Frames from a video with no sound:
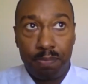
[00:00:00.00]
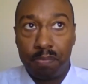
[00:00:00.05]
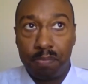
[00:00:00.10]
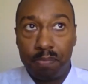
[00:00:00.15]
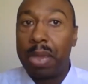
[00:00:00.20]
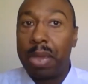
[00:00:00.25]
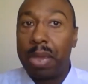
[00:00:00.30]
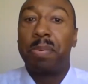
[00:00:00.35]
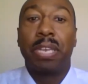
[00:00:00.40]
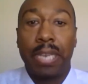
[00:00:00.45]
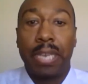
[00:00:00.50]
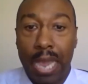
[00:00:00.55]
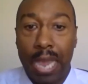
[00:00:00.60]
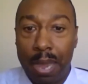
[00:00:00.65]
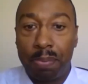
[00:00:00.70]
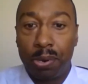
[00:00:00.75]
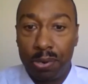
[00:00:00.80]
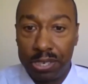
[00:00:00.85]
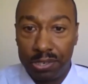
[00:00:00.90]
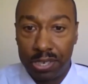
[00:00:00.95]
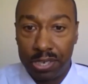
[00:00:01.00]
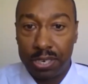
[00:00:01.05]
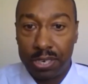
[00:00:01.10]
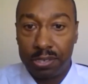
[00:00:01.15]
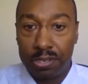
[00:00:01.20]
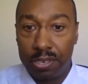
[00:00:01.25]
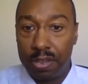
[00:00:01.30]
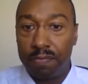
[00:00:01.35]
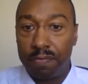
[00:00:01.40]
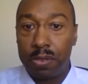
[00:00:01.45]
maybe capital
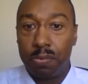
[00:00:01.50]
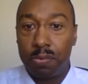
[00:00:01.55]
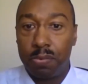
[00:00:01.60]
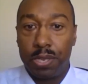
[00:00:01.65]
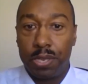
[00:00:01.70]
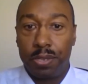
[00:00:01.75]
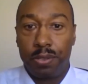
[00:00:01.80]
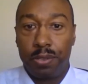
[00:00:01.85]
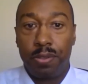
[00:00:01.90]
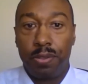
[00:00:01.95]
injection, if you will,